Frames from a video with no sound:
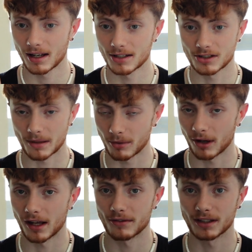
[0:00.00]
Just chip
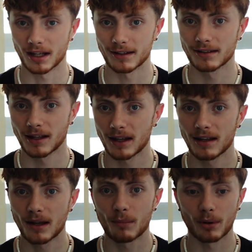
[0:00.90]
away every day.
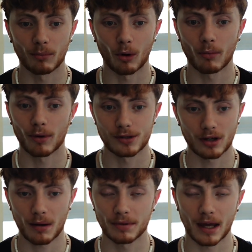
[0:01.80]
Put one more
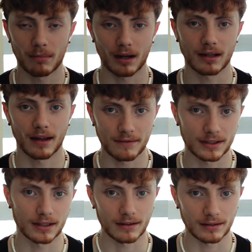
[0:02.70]
drop in that bucket every
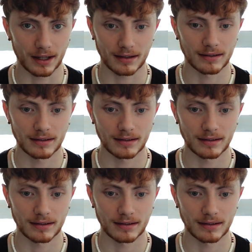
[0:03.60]
single day,